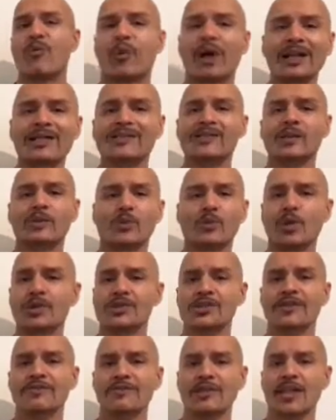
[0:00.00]
Whilst I
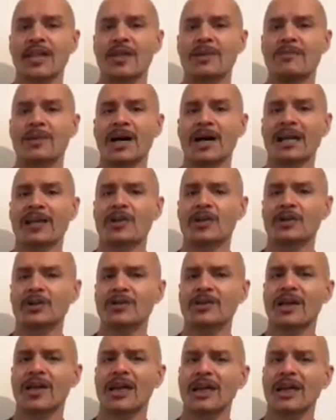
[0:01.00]
watched it for him, I couldn't